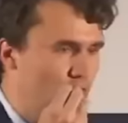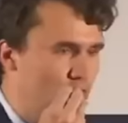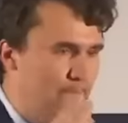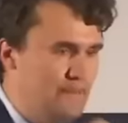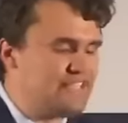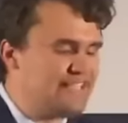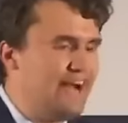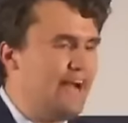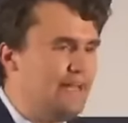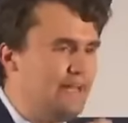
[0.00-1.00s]

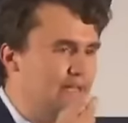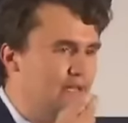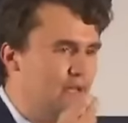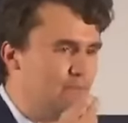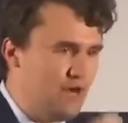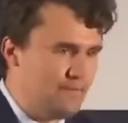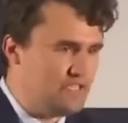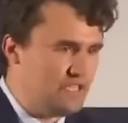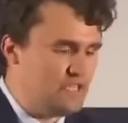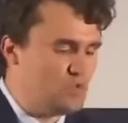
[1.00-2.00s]
misguided
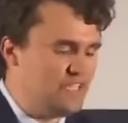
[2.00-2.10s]
premises,